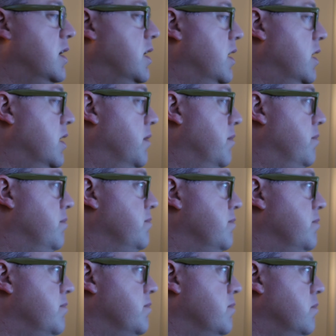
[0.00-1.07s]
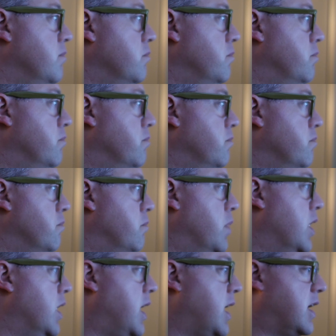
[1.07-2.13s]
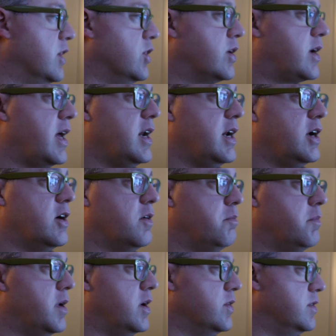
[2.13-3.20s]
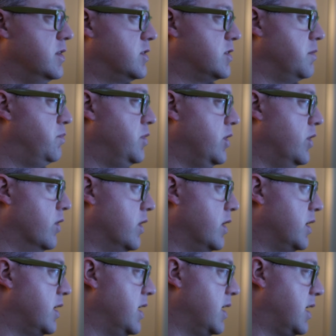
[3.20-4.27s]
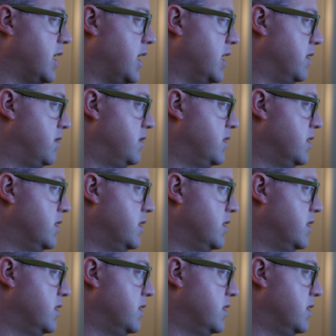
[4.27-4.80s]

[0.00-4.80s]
but I can look at it here on this computer and kind of